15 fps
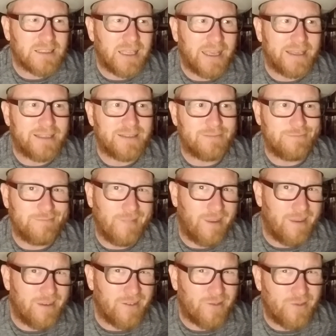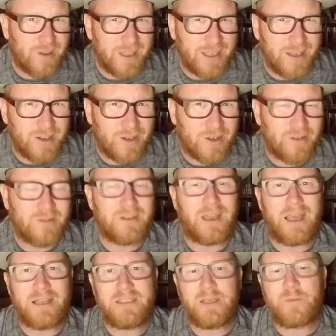Like, I don't really know.
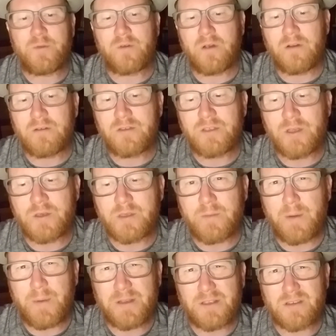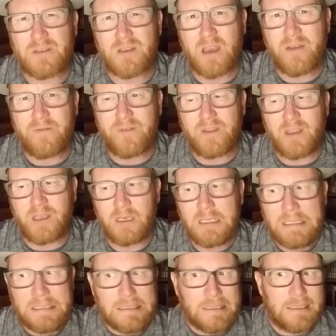Uh, Deep Throat shows him a bunch of stuff and then
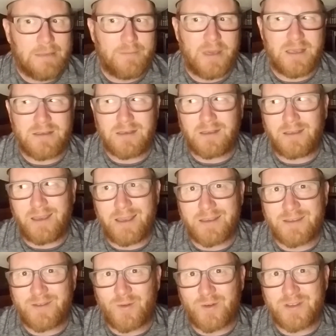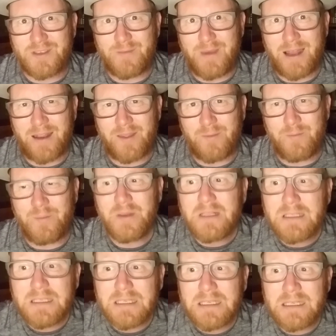basically escorts him out of the
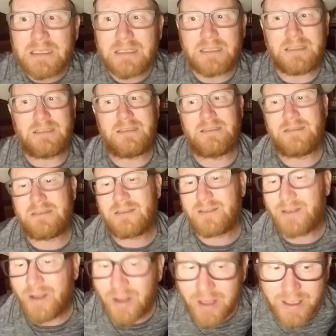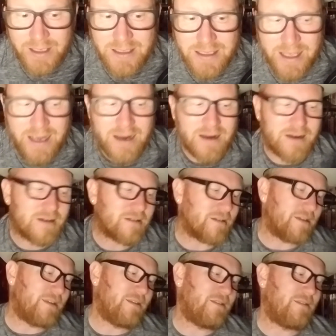building. And then Scully's there
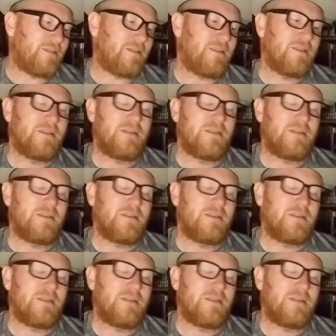and